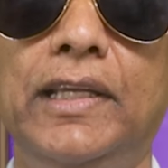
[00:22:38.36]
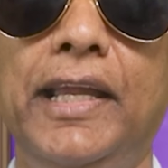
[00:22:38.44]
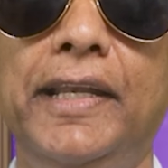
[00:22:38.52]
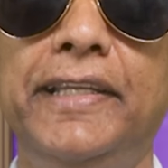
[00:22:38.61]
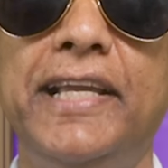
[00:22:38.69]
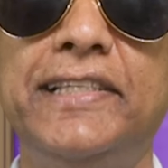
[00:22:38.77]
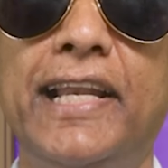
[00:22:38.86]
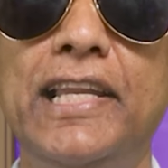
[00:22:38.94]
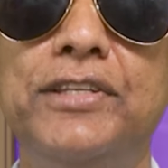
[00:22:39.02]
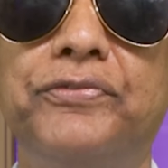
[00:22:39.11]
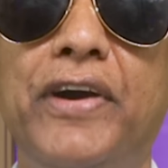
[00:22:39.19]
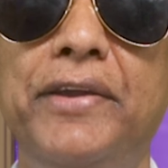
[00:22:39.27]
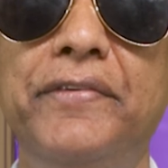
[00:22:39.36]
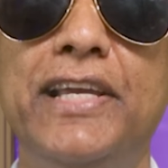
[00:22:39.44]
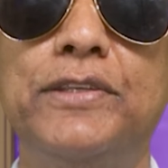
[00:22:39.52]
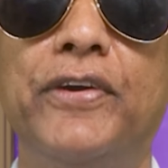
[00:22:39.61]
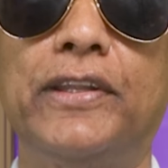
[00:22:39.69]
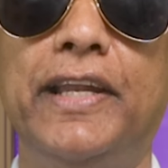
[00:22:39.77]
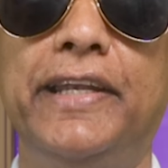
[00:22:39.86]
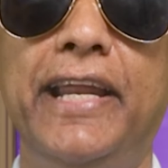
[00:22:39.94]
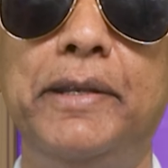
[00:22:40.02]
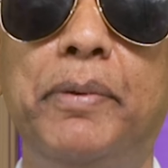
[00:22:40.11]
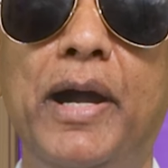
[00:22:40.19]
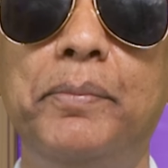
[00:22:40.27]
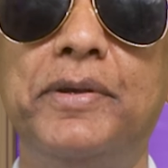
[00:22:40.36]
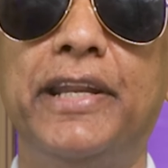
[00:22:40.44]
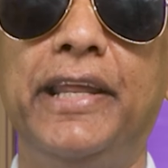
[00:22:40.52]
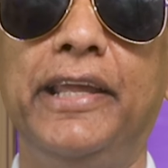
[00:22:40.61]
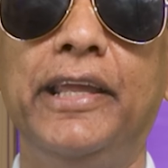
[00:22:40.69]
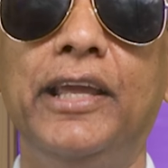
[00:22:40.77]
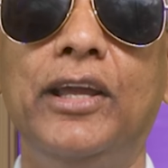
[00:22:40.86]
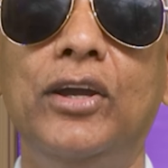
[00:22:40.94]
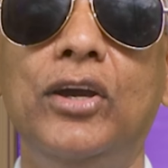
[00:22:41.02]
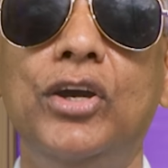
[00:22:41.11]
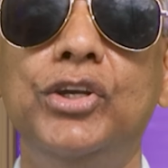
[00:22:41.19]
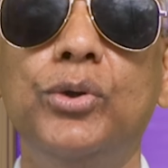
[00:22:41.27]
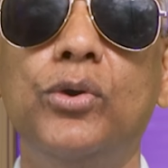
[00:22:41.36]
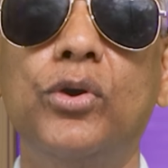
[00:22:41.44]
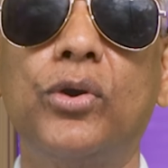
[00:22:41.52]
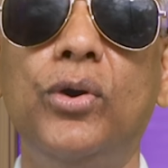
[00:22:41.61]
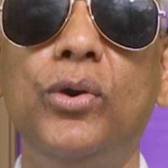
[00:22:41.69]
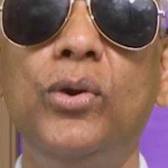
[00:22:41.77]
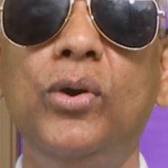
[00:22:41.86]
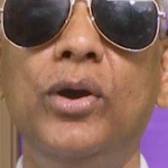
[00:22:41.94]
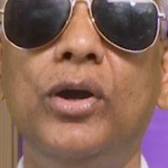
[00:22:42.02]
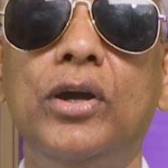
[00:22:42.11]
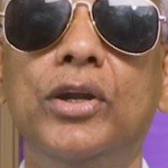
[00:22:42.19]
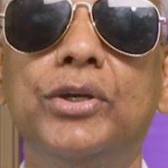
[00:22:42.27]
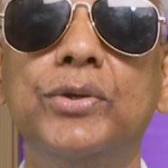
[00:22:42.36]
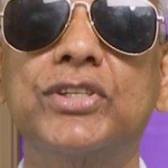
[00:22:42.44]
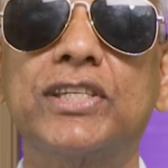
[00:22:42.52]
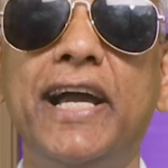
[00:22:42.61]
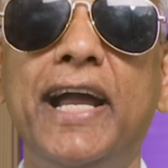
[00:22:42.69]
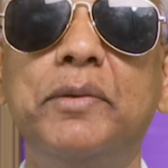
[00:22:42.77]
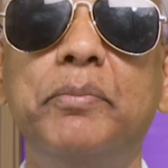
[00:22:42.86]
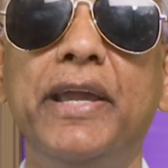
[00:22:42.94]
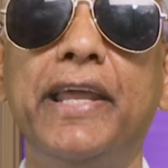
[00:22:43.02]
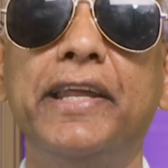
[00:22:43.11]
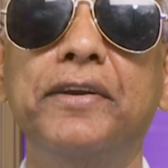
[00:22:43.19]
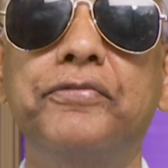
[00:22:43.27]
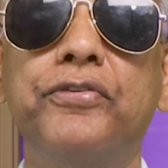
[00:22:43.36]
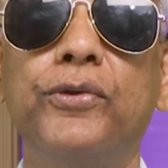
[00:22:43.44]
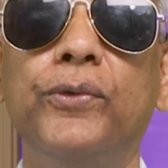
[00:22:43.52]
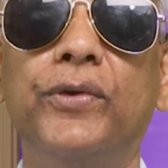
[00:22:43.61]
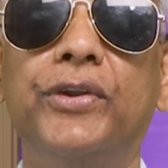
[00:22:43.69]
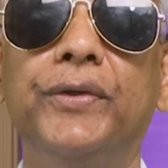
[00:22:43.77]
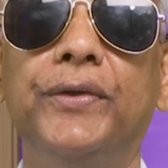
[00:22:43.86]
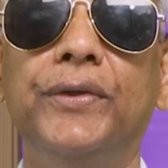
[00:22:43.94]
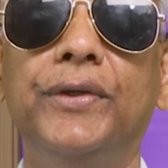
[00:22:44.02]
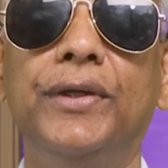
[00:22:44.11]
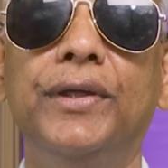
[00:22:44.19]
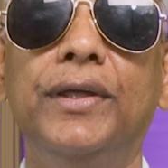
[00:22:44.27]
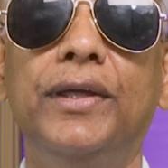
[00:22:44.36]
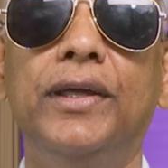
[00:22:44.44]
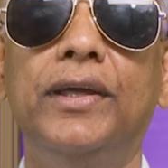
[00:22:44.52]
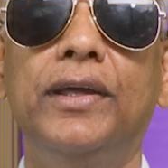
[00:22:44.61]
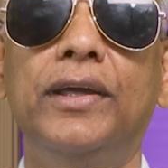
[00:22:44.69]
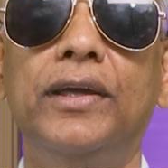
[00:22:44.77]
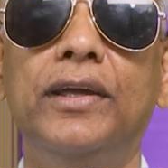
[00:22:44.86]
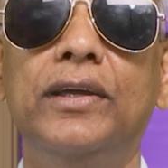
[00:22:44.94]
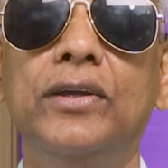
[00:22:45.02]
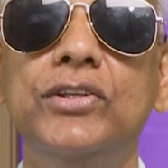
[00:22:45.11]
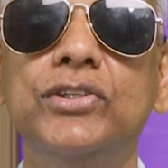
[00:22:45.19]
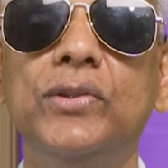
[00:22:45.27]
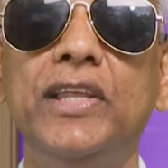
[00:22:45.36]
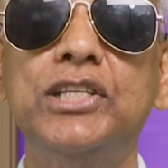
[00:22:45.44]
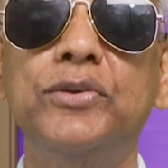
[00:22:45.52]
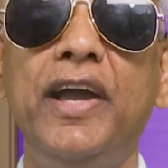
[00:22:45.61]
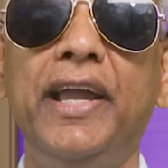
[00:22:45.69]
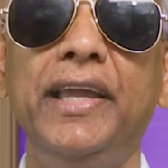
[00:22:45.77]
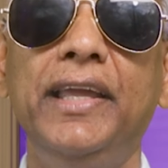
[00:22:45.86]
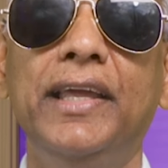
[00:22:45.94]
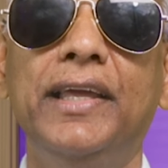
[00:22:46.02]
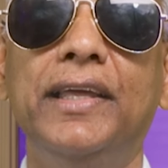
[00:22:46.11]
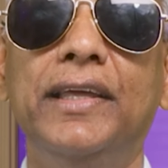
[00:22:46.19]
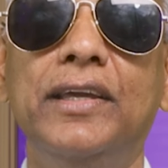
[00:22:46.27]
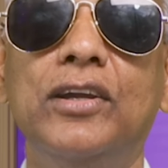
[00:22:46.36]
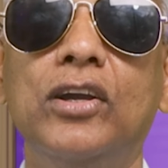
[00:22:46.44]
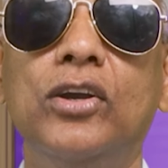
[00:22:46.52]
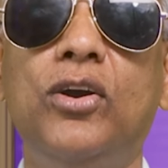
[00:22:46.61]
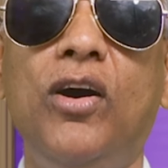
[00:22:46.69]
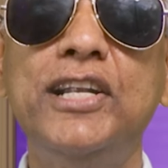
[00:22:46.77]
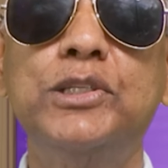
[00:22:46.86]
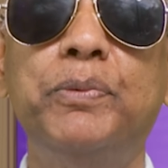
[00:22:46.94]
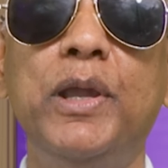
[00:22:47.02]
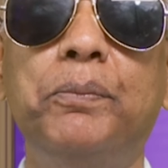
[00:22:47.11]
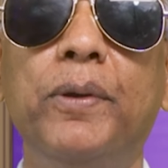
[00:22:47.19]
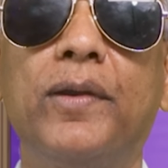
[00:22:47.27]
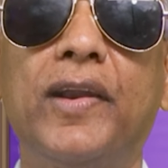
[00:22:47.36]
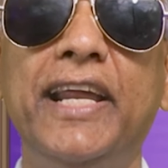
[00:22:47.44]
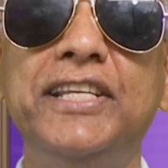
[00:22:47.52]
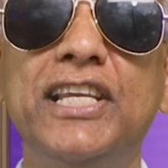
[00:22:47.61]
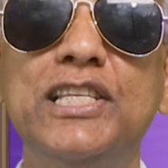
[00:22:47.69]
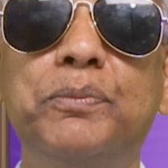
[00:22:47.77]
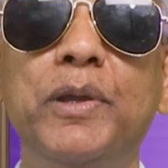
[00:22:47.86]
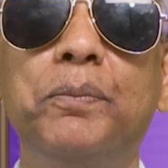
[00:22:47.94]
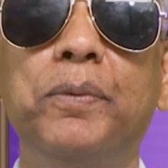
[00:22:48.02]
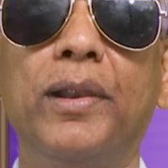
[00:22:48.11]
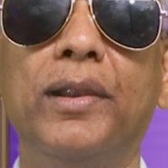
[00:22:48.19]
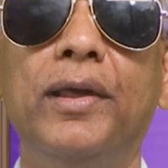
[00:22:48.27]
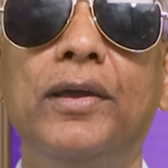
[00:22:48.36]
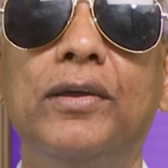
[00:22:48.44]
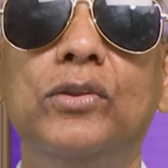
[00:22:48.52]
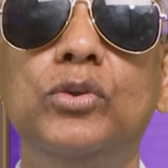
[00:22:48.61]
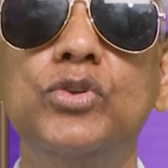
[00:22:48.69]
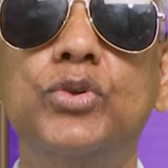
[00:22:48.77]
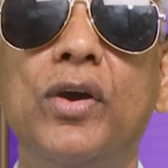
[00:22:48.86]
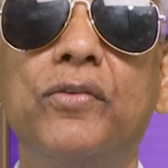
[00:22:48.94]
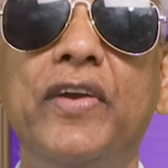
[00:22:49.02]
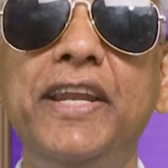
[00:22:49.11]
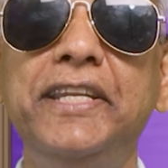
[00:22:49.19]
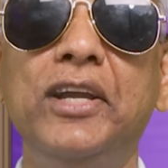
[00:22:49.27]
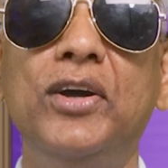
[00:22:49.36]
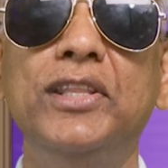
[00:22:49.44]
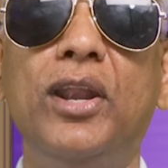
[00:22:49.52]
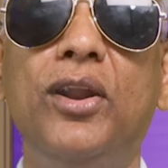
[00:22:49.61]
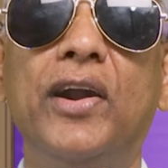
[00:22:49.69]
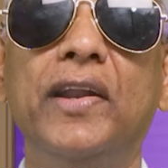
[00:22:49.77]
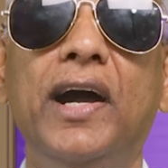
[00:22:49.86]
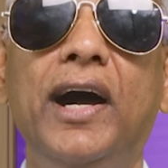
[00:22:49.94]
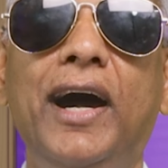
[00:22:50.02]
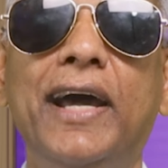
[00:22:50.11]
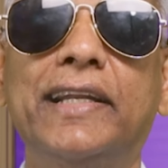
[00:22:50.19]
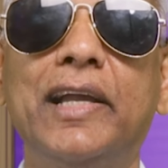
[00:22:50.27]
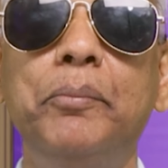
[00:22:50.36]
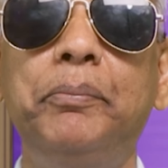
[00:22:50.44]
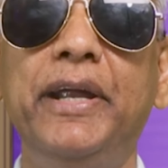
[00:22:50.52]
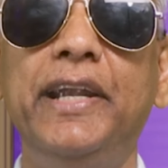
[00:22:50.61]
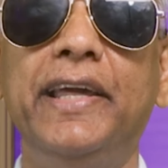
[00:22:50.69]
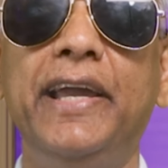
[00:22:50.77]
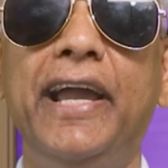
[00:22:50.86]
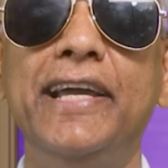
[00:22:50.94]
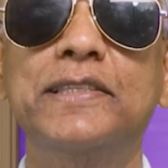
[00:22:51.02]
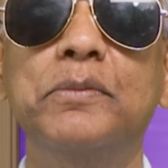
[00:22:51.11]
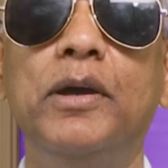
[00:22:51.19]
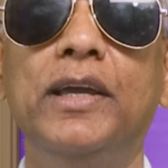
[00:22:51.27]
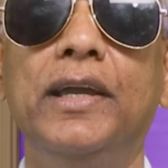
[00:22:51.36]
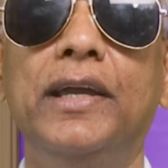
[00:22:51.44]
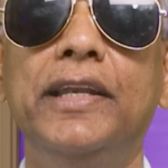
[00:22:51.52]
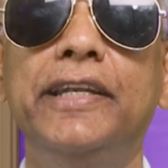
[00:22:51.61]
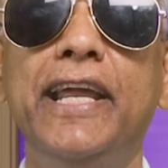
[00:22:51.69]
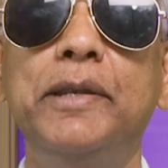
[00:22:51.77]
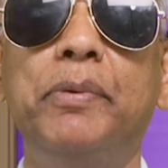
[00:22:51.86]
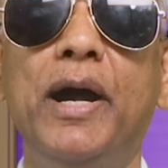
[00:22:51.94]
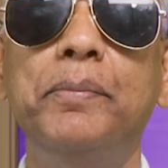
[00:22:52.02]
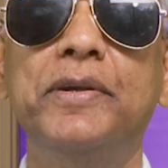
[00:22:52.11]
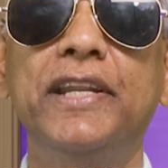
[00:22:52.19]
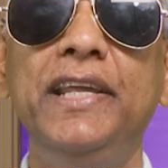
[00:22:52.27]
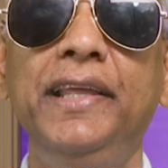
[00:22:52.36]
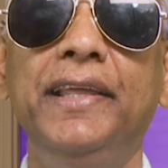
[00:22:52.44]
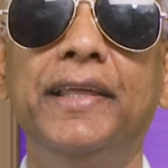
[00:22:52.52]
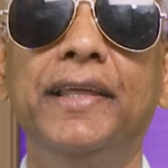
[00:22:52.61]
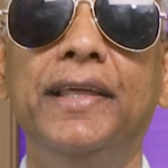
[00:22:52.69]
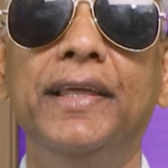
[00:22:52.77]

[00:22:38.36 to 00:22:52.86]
It takes at least 5 years for the date palm tree to grow, to start bearing fruit. So that's why God's people, righteous people, those who are waiting on the Lord, are compared as date palm tree